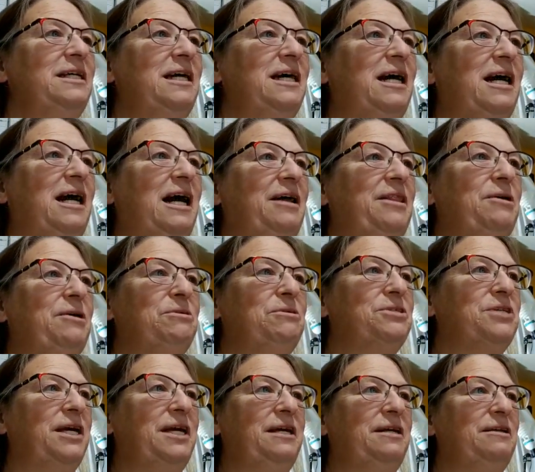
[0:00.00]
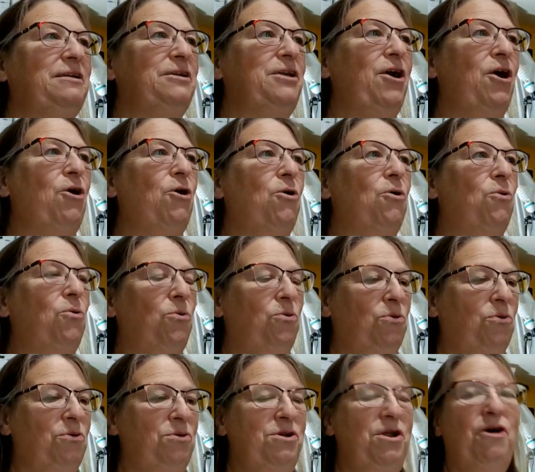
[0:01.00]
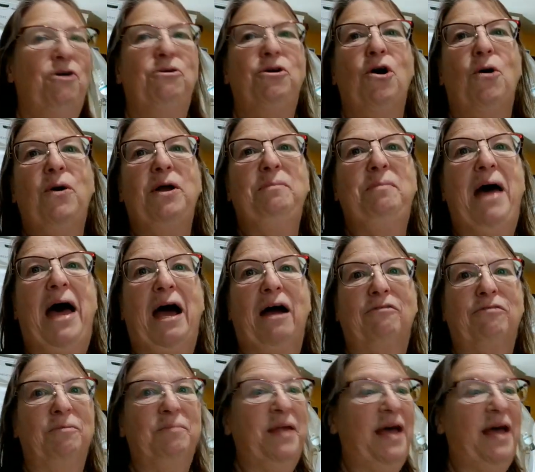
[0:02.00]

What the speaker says: There was like no going back from